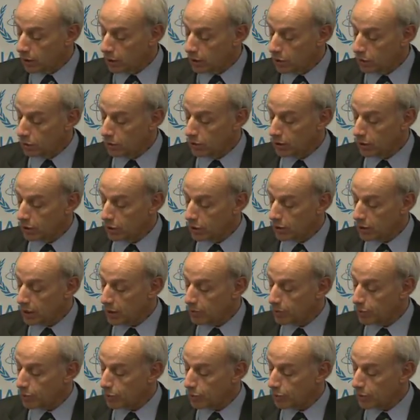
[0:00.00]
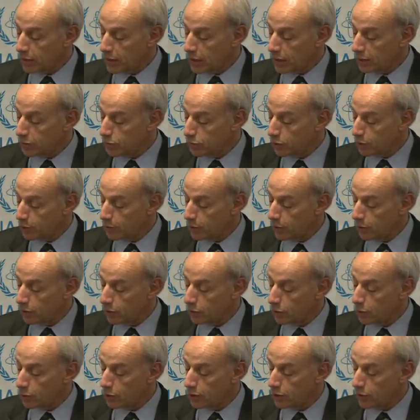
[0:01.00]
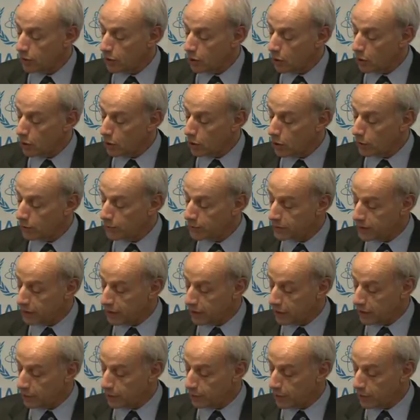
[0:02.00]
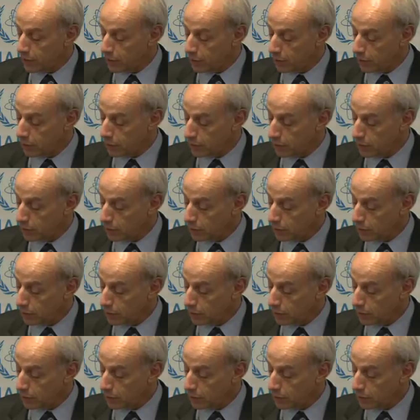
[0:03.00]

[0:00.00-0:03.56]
using a temporary electric pump with offside power.